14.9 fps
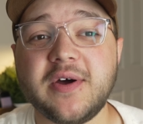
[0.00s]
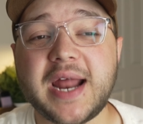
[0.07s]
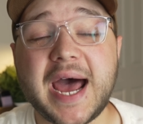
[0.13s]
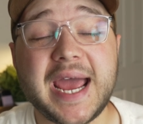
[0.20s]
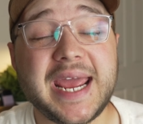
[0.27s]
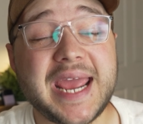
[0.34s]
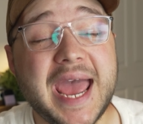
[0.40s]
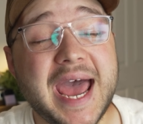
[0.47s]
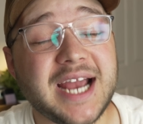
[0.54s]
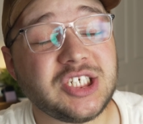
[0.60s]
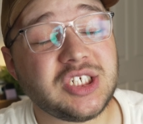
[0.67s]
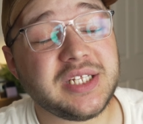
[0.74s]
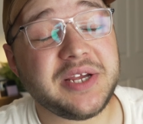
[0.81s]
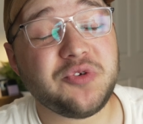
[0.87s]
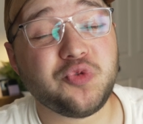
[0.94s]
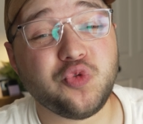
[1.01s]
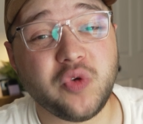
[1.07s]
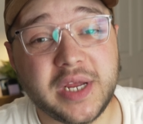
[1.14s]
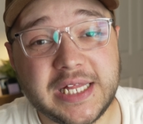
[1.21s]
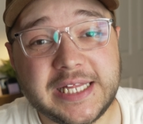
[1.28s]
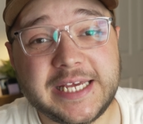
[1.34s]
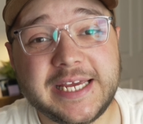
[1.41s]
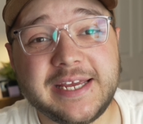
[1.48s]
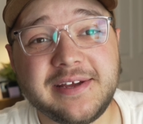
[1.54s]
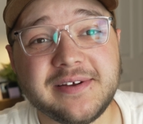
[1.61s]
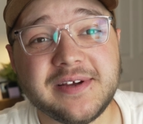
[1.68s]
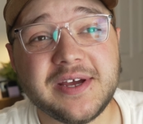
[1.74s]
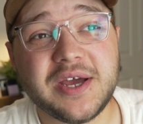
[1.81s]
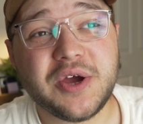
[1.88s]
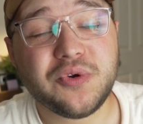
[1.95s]
I actually really
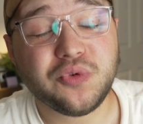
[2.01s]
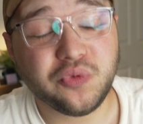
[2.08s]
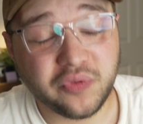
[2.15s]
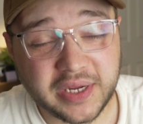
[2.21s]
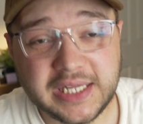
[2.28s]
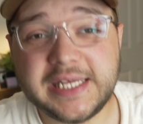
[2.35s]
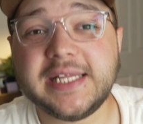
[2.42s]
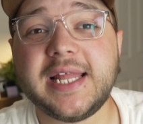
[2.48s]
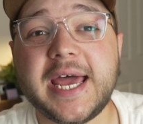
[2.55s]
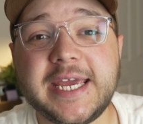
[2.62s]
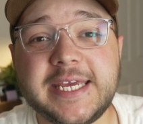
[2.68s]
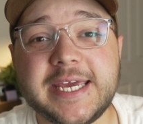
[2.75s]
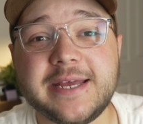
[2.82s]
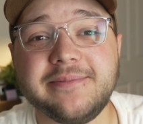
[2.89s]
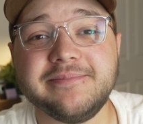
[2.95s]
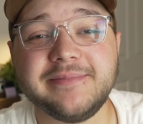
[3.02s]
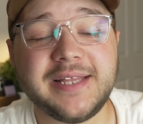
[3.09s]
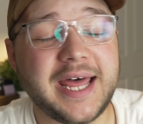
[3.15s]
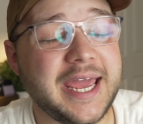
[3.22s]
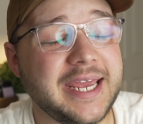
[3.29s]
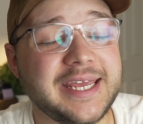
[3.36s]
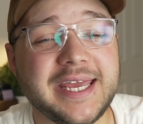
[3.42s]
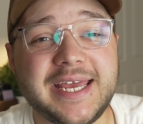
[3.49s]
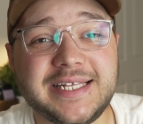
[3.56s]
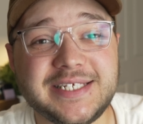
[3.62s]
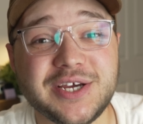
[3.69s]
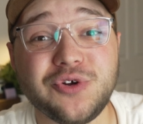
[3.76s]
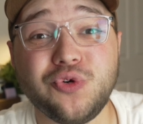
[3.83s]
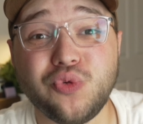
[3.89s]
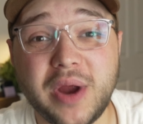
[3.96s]
like it. Like, it's
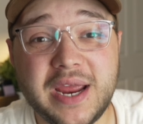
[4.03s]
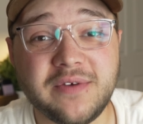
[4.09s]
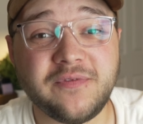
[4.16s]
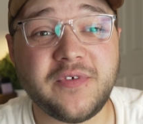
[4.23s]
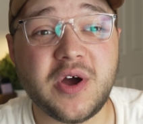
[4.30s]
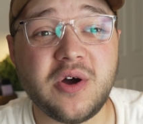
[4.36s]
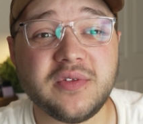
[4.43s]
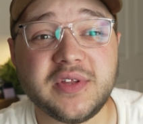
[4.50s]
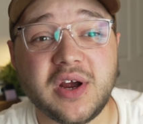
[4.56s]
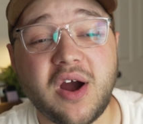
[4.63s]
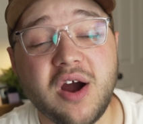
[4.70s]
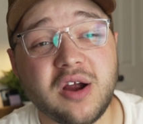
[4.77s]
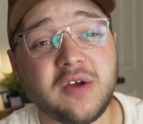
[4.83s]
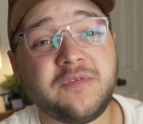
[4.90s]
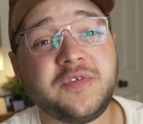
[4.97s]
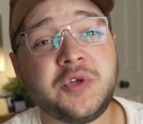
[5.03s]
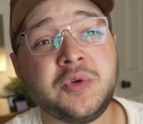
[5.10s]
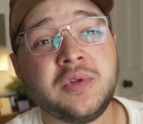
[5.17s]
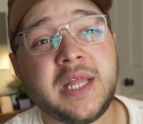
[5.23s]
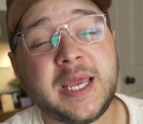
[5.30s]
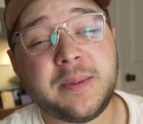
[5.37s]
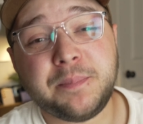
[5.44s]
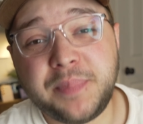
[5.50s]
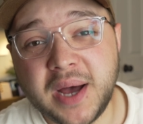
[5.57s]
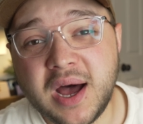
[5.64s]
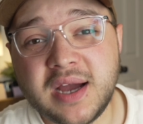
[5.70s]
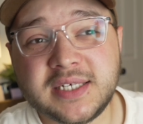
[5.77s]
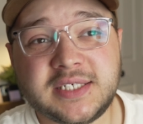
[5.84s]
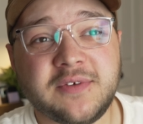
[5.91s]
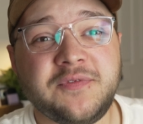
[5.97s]
a great phone. There are a few like
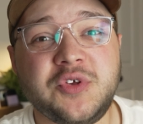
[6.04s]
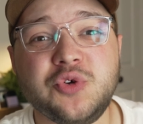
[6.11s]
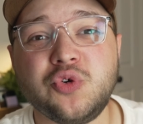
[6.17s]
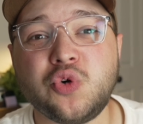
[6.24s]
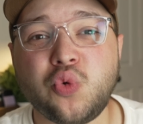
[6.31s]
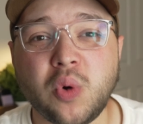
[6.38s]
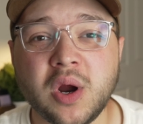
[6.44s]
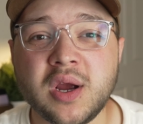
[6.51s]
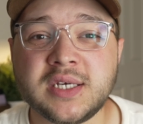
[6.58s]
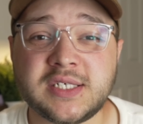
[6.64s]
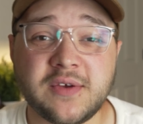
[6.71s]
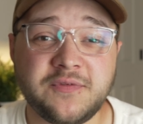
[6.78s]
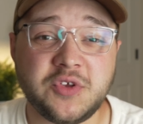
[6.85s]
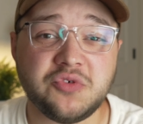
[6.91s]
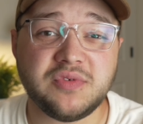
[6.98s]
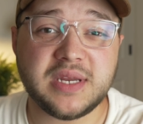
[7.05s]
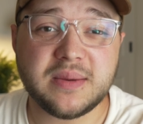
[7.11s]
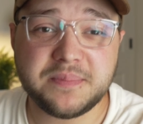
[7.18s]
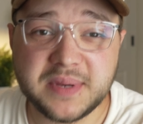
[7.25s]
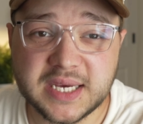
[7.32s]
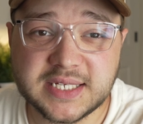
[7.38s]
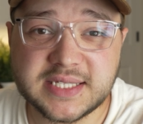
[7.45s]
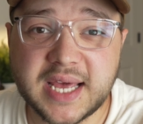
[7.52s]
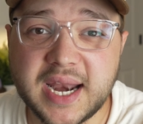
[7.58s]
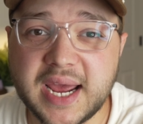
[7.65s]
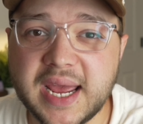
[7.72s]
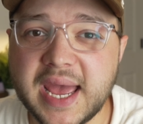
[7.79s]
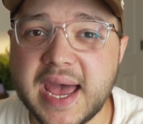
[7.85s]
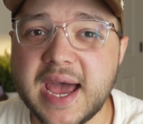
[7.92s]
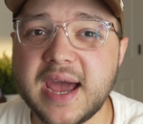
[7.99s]
bugs, a few quirks, a few nitpicks that I
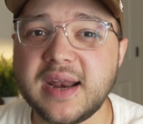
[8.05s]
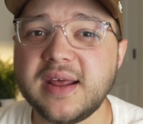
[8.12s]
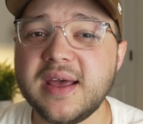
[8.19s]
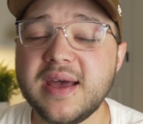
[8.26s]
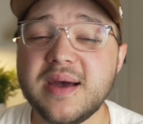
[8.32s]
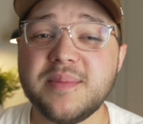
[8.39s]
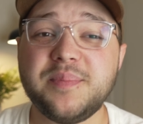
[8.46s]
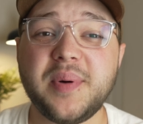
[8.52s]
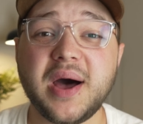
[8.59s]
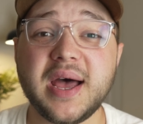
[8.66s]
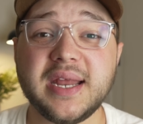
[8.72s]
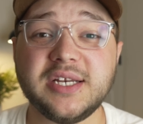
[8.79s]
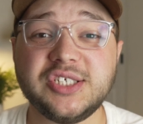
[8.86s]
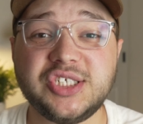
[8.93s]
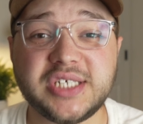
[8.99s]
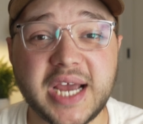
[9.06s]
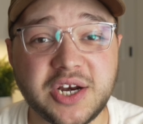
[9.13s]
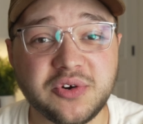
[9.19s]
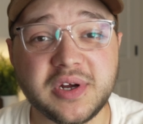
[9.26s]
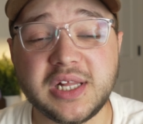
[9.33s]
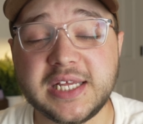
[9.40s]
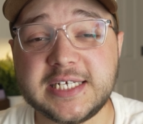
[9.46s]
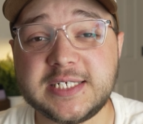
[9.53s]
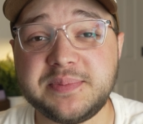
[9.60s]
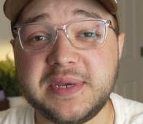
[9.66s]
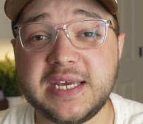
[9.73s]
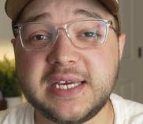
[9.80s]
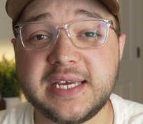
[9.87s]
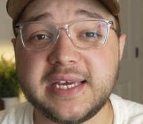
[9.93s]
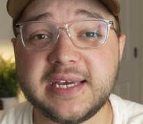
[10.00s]
had, but generally
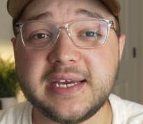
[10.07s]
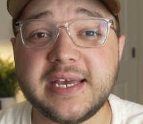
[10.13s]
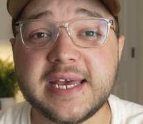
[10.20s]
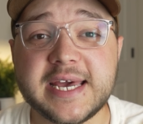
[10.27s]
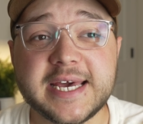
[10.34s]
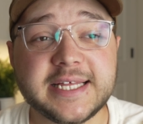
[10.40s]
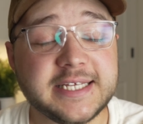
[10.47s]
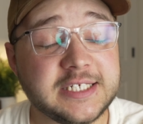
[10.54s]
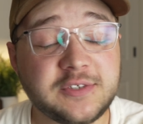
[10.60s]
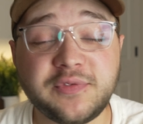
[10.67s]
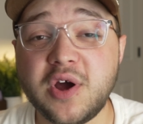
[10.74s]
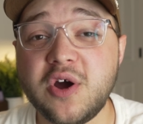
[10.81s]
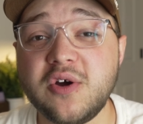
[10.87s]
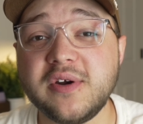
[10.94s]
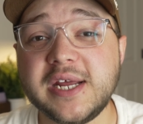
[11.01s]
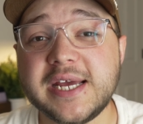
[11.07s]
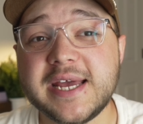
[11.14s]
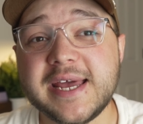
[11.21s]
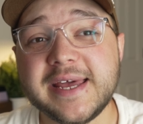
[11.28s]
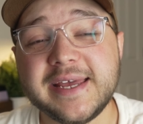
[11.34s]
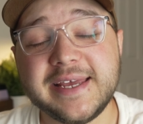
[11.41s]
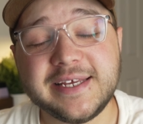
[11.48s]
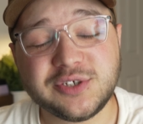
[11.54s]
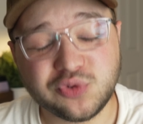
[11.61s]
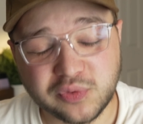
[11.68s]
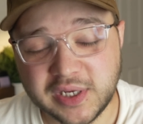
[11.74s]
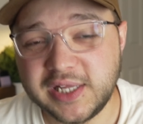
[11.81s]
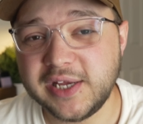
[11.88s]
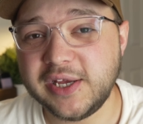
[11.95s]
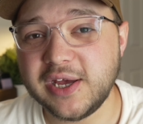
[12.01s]
speaking, this phone is
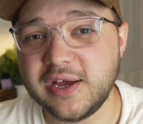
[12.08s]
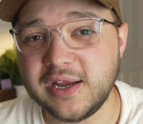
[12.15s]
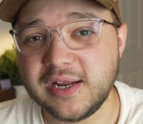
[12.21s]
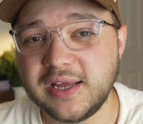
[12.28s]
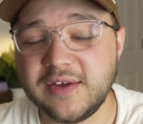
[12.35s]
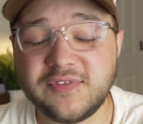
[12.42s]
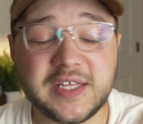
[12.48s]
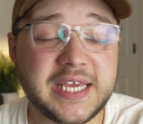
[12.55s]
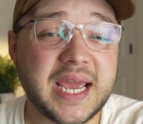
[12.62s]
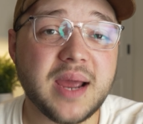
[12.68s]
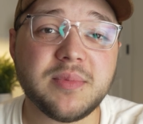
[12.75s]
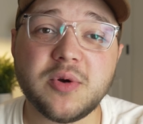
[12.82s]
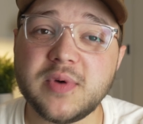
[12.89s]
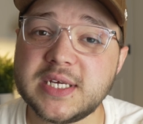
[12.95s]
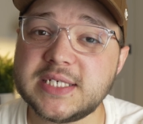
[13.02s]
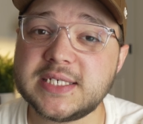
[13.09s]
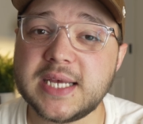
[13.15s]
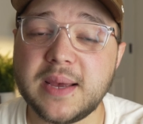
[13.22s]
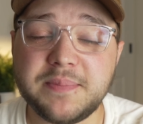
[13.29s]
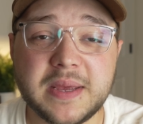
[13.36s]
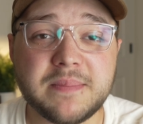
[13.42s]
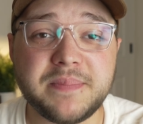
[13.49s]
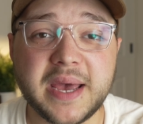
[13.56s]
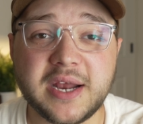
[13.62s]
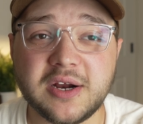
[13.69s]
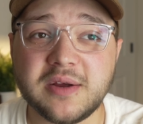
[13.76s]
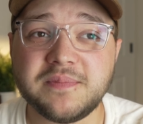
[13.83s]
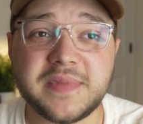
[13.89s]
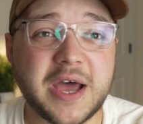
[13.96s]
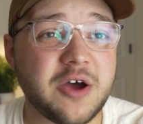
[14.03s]
really good. If the camera was a bit
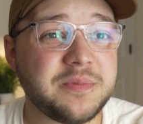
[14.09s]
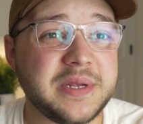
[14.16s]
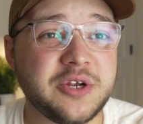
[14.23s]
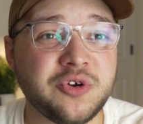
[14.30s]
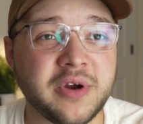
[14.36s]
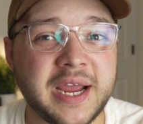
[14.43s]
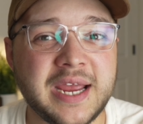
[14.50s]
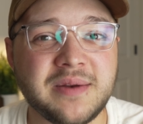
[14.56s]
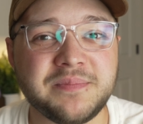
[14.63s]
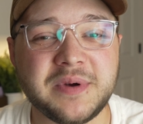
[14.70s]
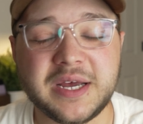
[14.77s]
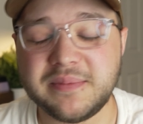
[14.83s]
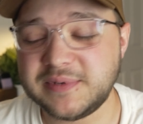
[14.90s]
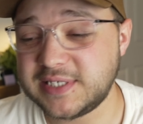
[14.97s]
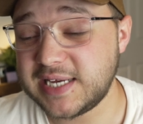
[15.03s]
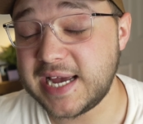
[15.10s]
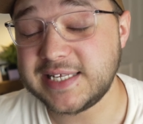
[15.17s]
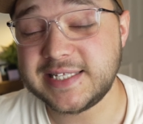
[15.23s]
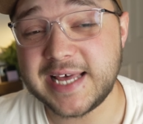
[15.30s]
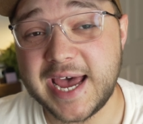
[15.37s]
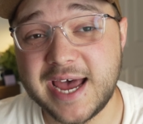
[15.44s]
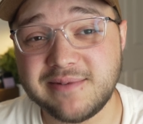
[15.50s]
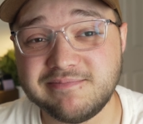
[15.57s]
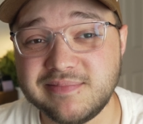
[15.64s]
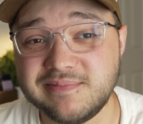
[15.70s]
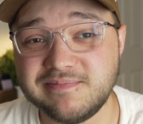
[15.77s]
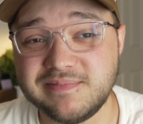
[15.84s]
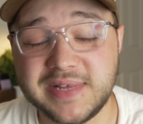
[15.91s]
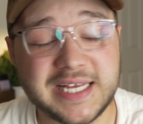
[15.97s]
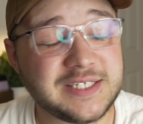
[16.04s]
better, that would be great, but besides that,
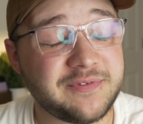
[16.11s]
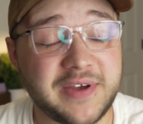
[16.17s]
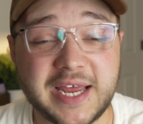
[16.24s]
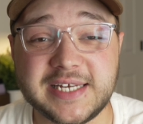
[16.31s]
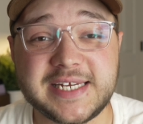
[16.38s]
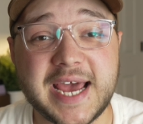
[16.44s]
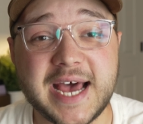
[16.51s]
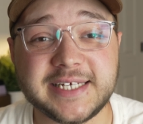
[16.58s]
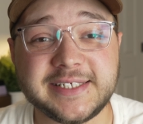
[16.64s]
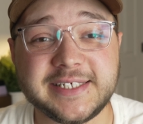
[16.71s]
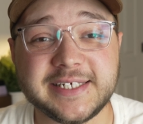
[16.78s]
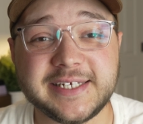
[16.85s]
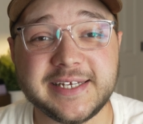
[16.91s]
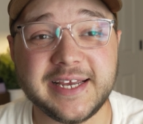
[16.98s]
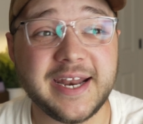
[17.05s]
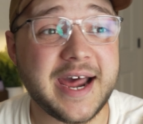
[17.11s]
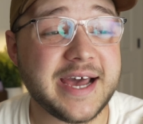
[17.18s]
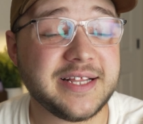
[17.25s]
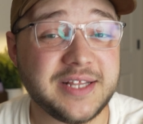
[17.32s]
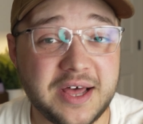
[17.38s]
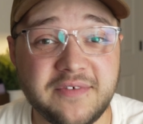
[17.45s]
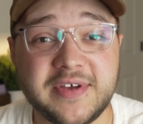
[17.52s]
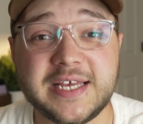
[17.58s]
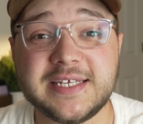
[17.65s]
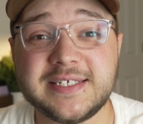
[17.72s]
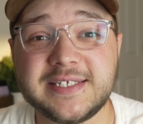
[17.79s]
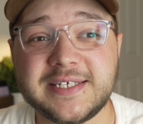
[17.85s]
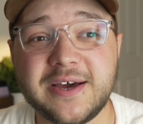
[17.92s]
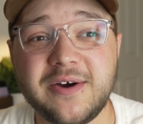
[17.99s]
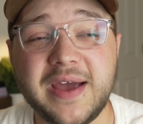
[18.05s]
it's fantastic and I love it.
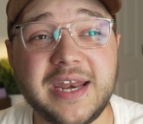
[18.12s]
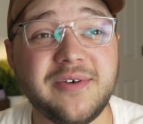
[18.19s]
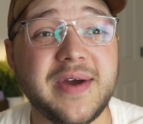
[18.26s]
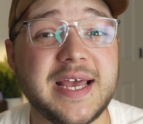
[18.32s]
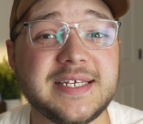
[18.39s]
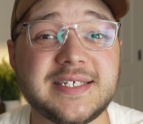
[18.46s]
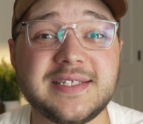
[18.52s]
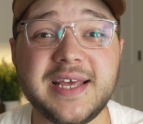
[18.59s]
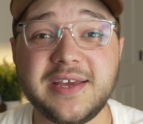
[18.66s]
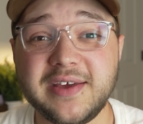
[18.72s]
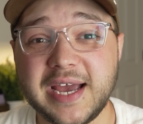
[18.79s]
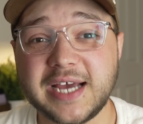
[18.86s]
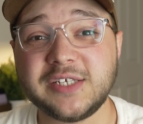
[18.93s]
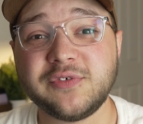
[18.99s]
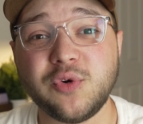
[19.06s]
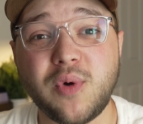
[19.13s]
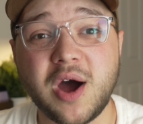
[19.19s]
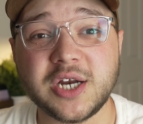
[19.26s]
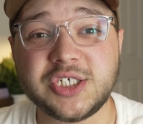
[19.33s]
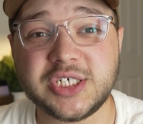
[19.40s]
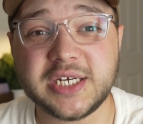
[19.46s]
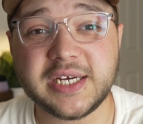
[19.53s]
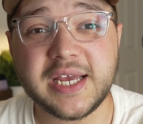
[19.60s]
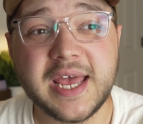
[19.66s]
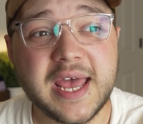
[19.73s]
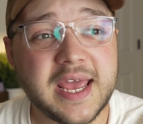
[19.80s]
So anyways, thank you guys for watching.